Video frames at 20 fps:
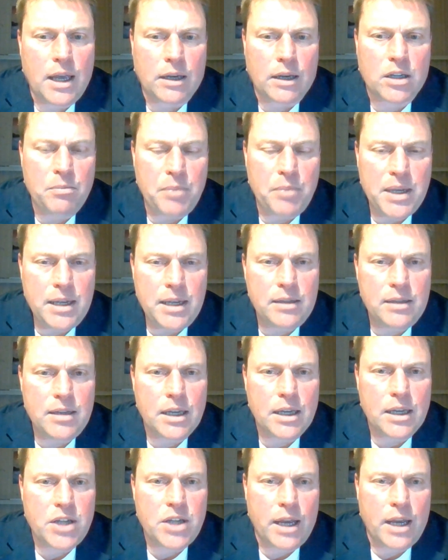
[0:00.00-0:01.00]
and
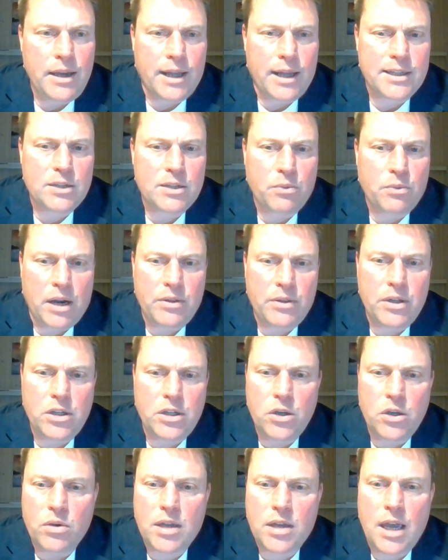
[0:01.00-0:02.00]
competing agendas where
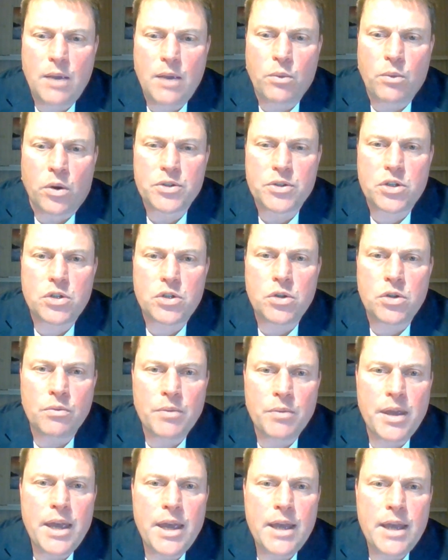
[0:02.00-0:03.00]
the UK wants
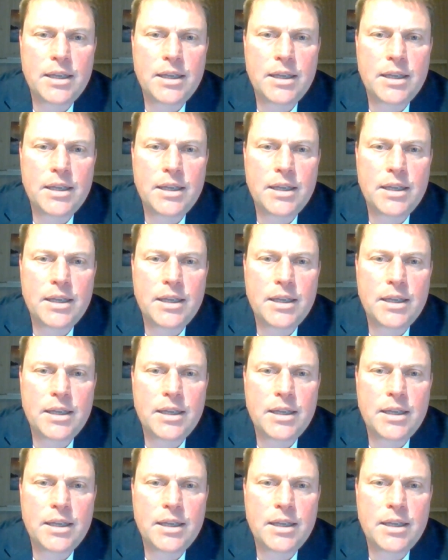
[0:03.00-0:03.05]
to